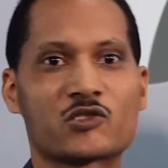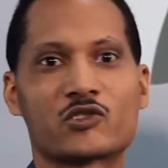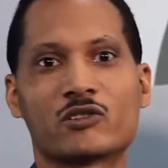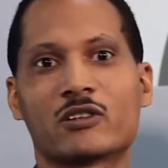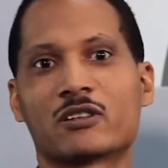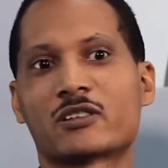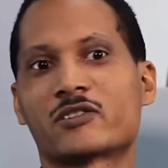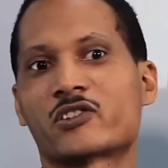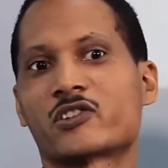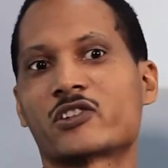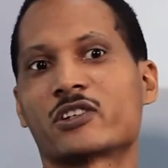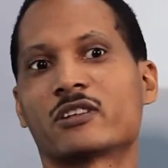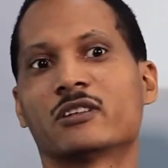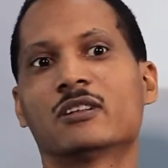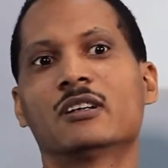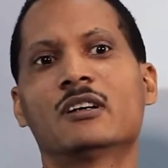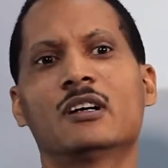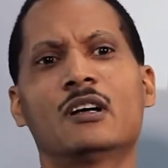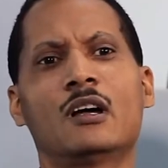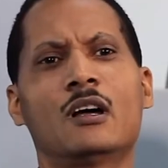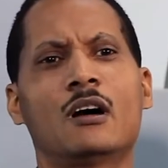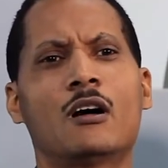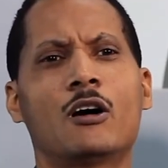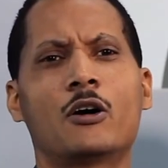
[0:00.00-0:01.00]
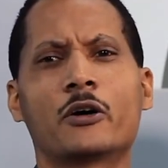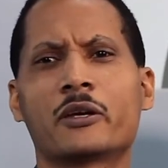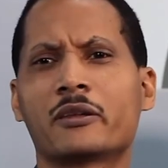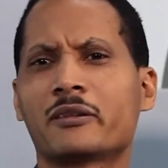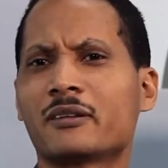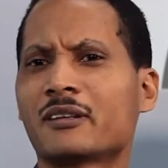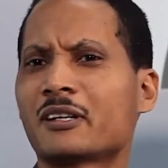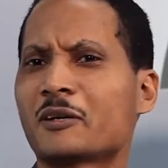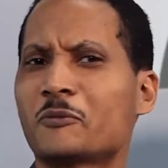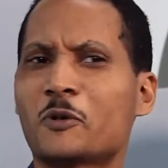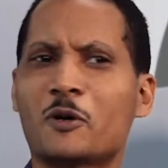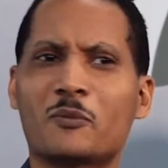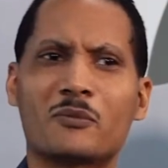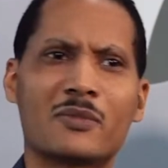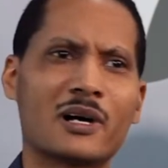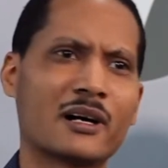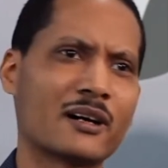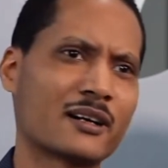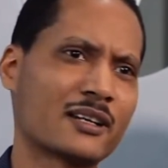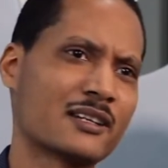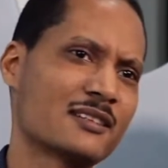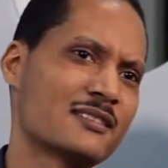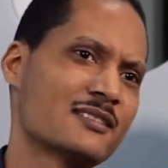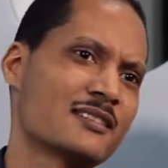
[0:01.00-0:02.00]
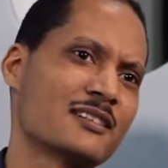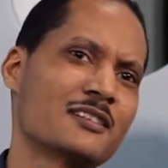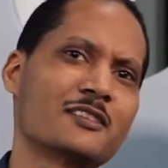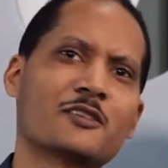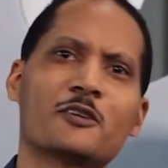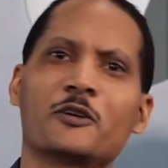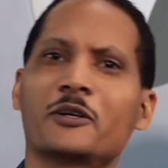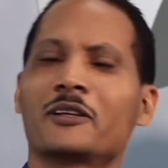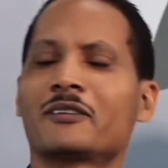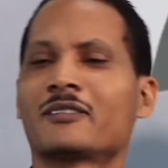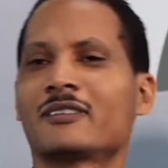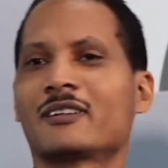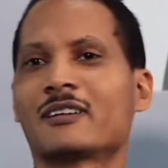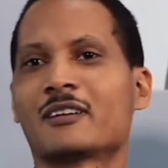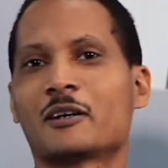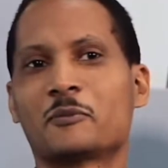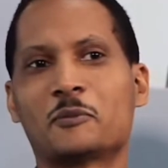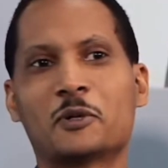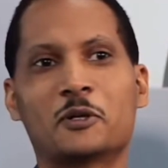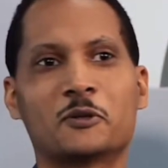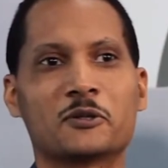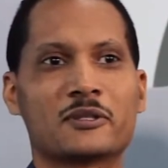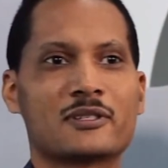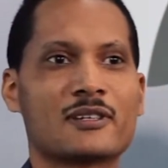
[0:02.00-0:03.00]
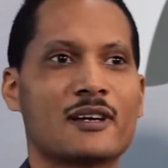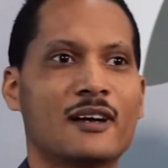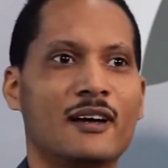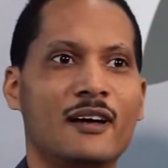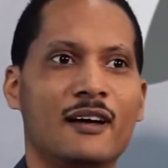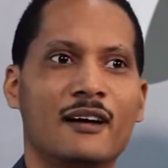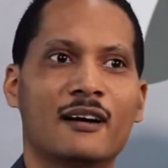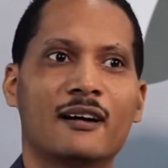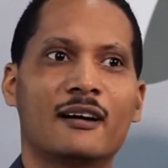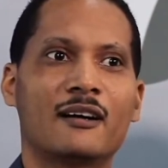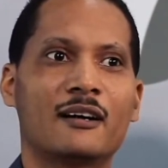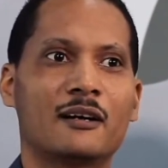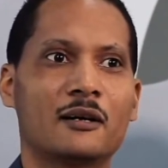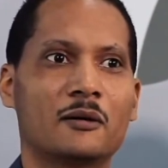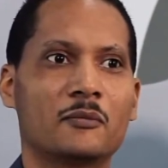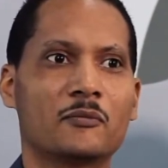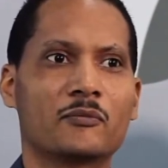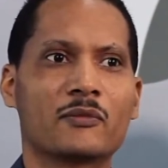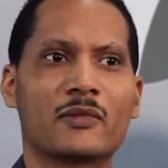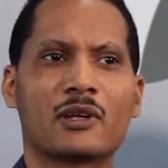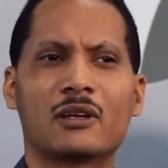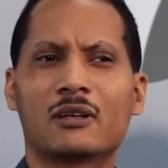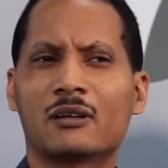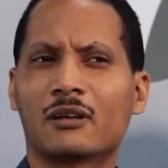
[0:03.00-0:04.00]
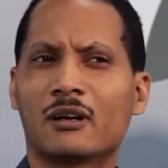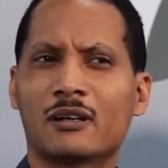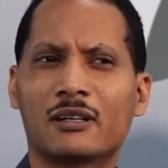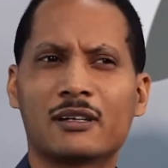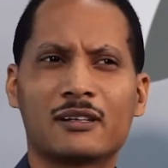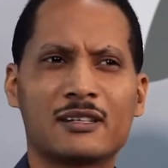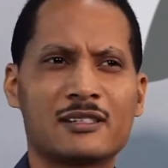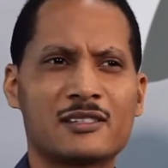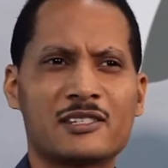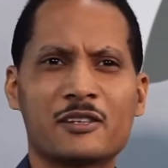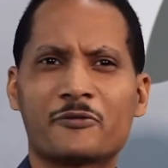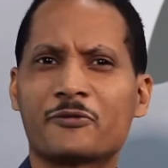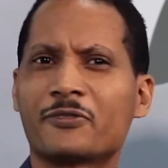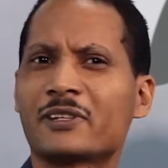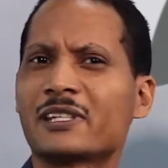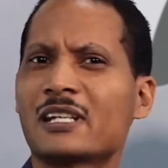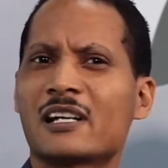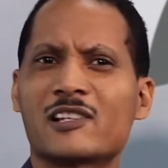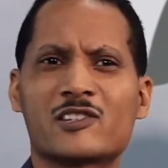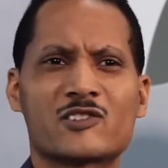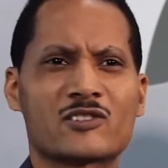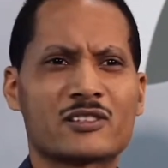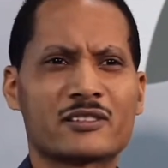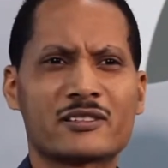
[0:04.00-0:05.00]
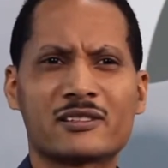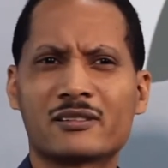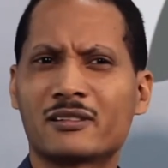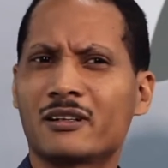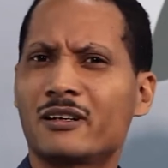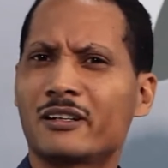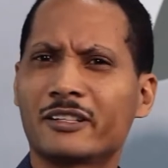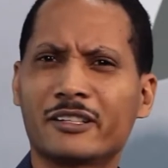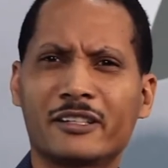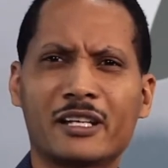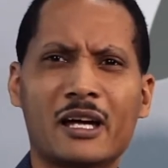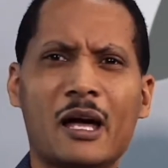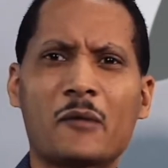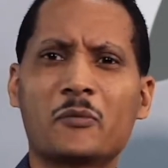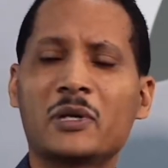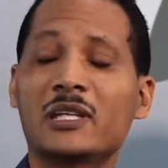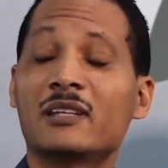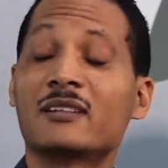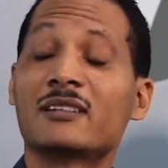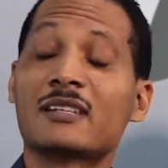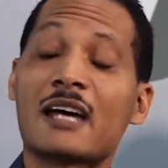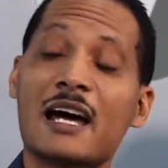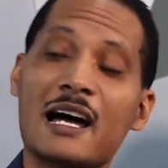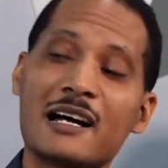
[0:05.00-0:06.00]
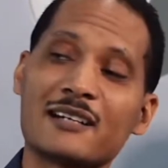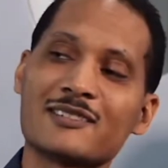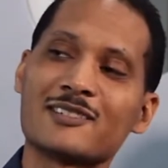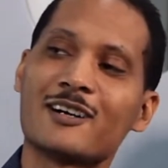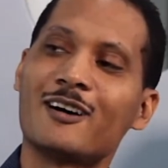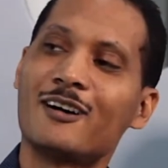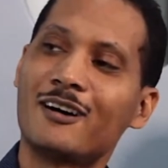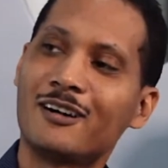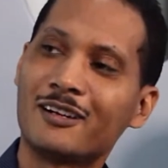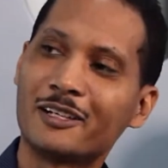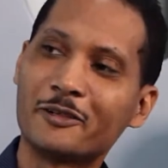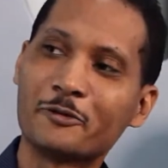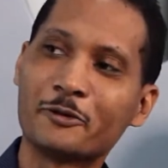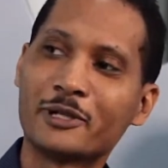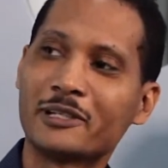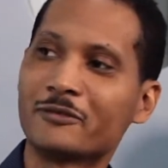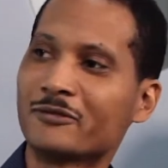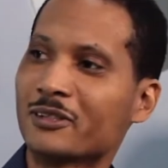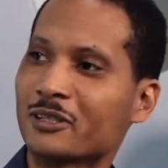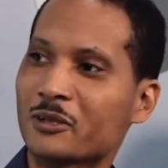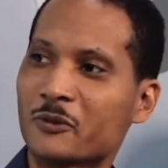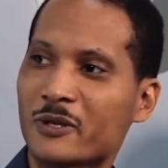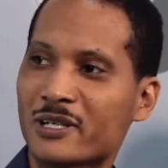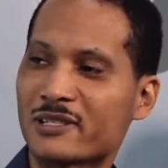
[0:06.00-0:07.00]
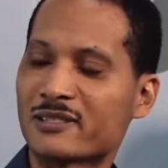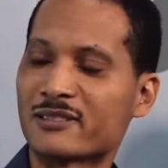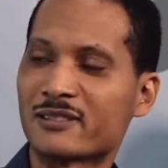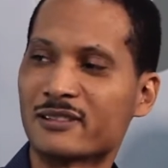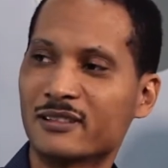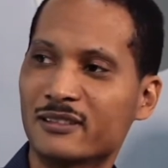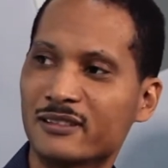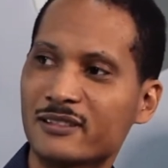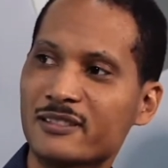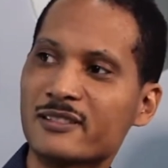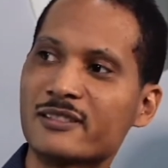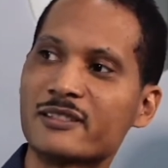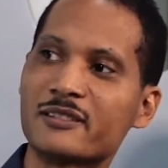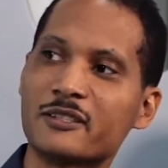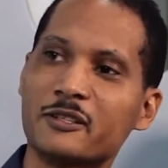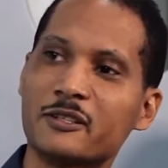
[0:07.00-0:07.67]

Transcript: structure, how you think about marketing, how you think about, is your financials in order? I mean, it asks all the relevant questions.